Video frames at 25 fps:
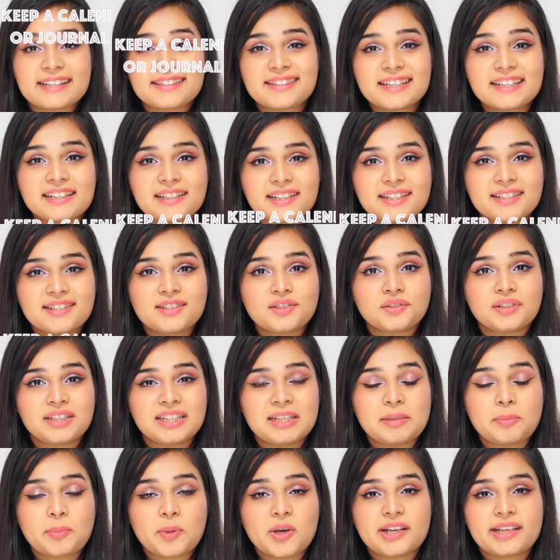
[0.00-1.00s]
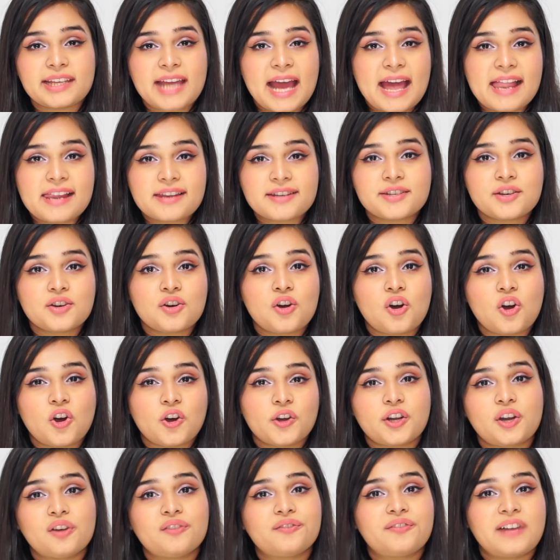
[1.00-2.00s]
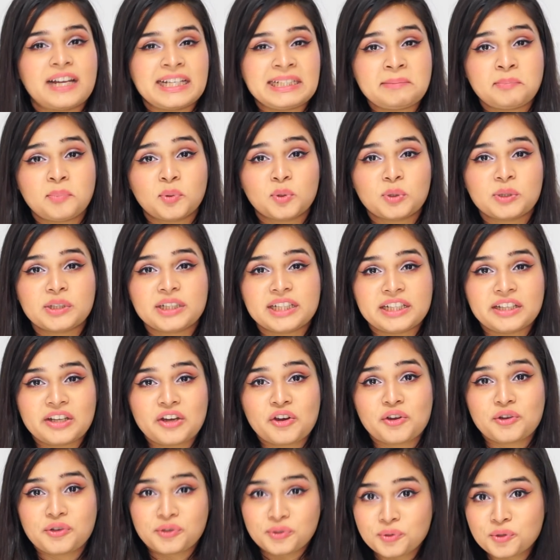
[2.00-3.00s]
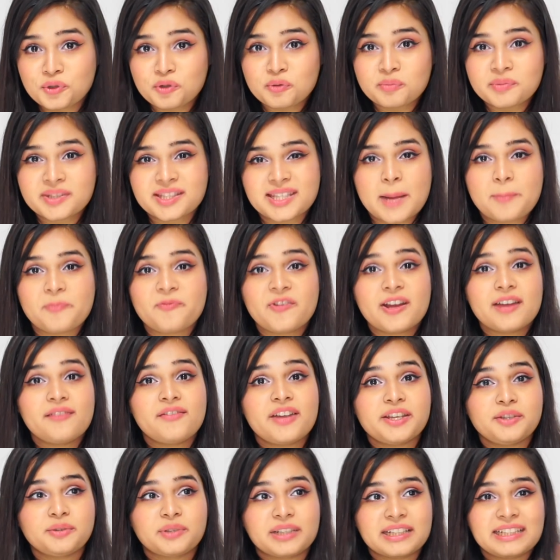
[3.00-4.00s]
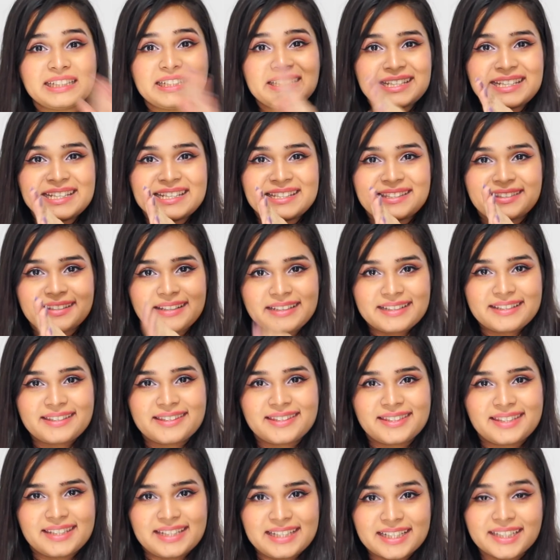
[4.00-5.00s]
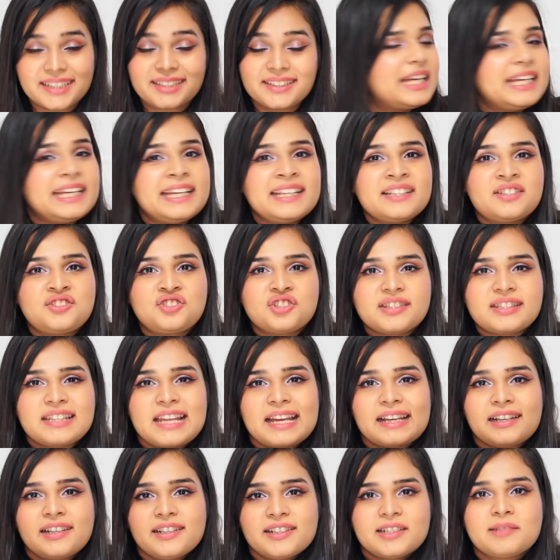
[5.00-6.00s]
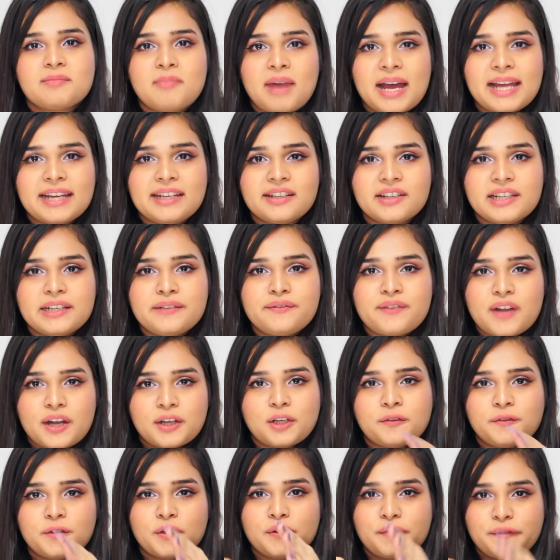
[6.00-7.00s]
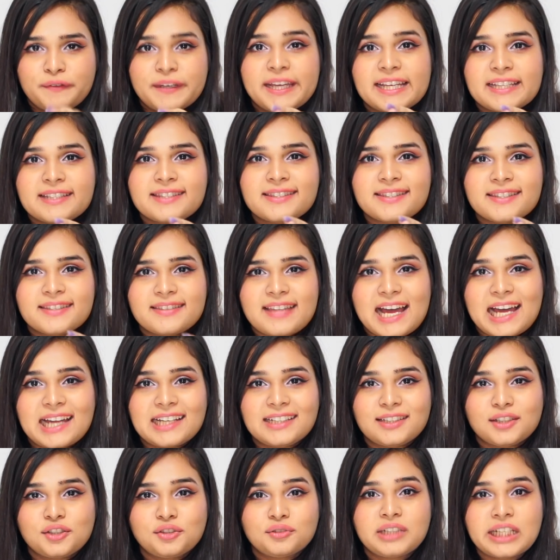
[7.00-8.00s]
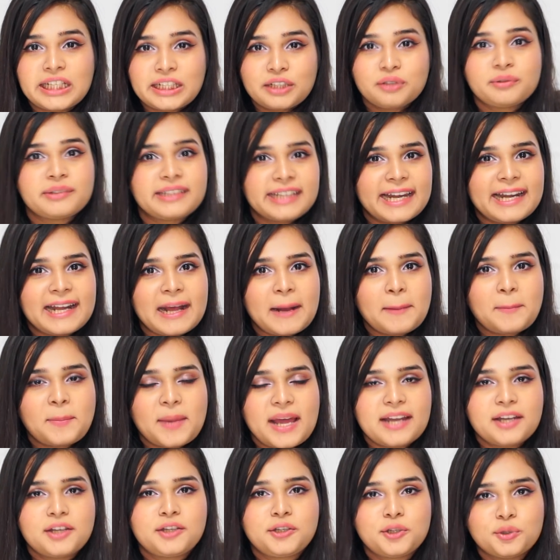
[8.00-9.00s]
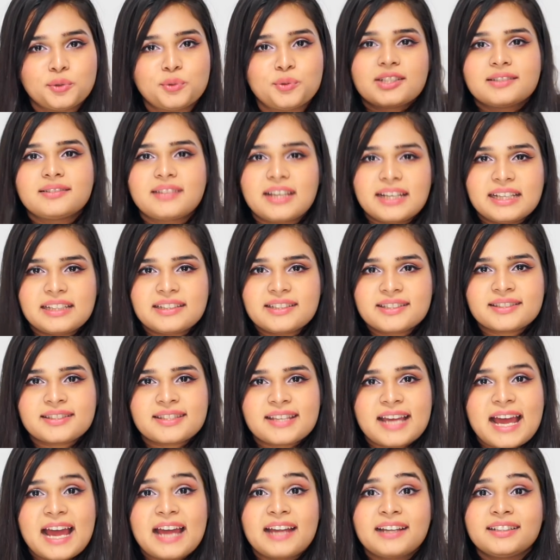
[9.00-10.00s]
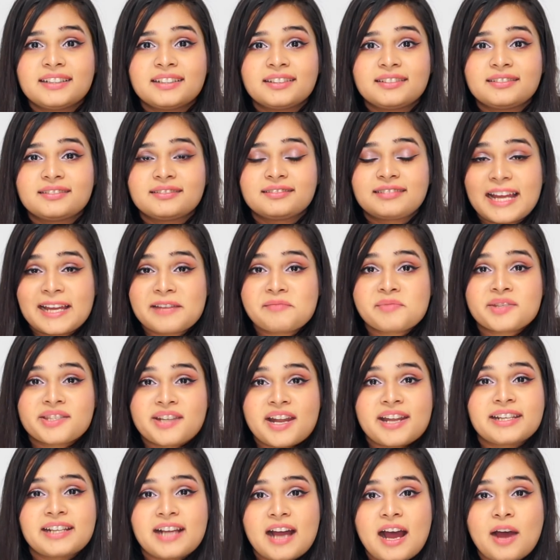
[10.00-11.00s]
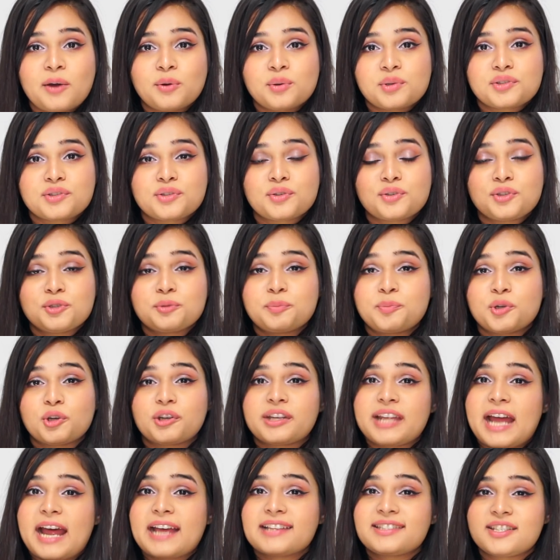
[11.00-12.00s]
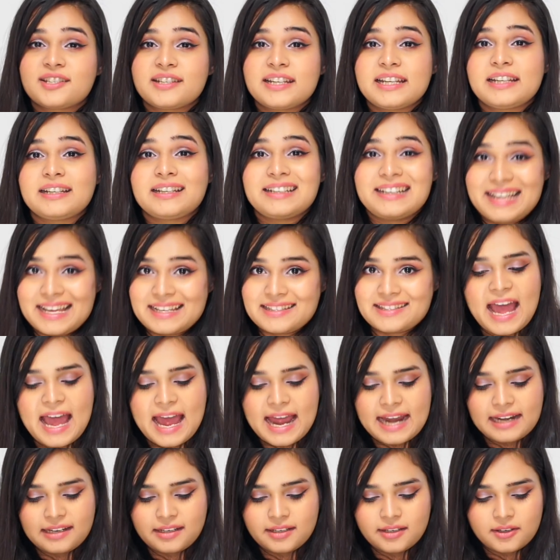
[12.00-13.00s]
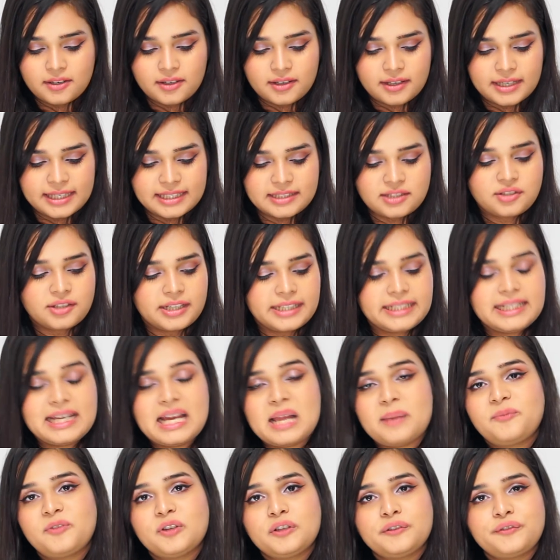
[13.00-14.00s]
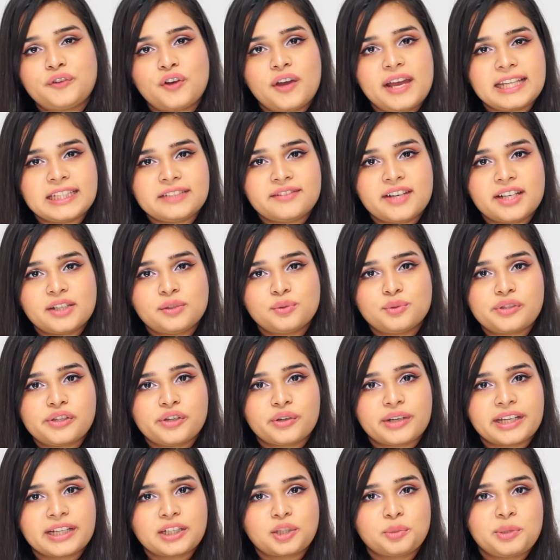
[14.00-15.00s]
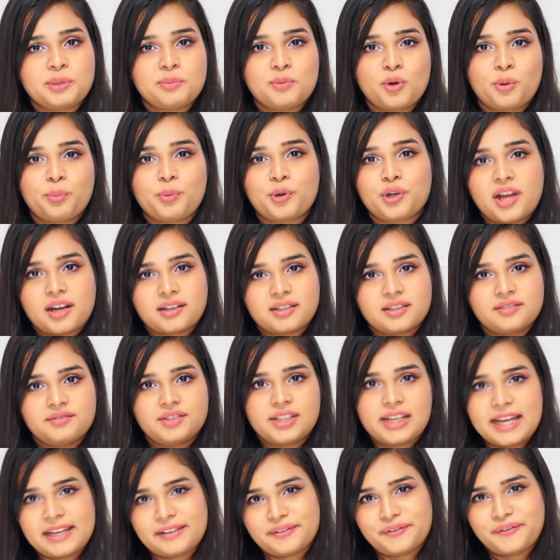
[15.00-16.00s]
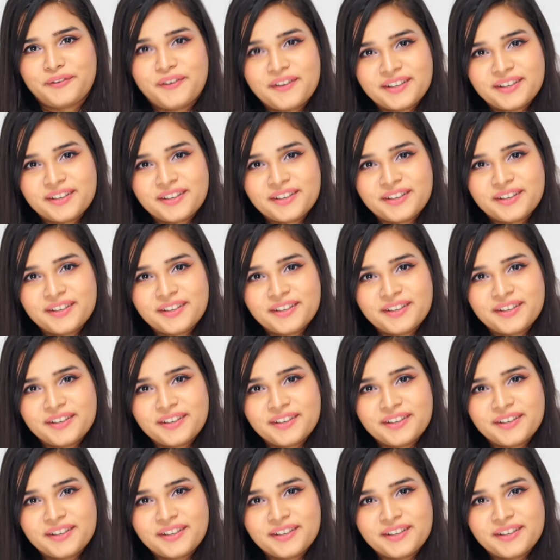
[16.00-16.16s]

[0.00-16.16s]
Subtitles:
thing is to keep a calendar or a whiteboard in your room, somewhere where you can easily see it. It's just like a reminder in front of your face that you need to get up and do things, and time is running out, so you procrastinate less. And it's really helpful for anyone who's looking to be more productive in life.